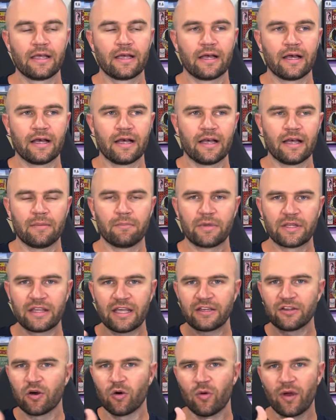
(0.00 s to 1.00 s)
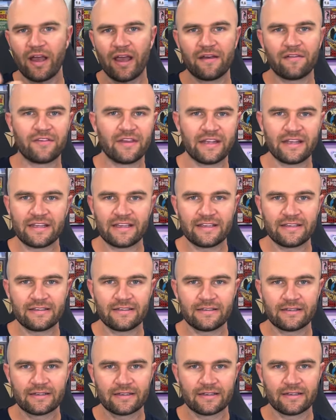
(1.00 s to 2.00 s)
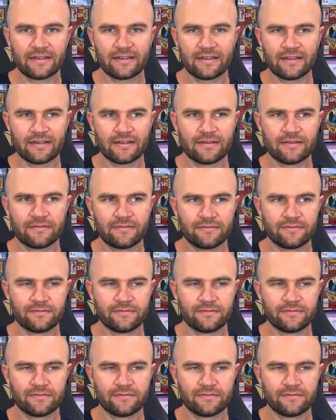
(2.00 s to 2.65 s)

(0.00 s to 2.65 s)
uh, but they don't have any uh,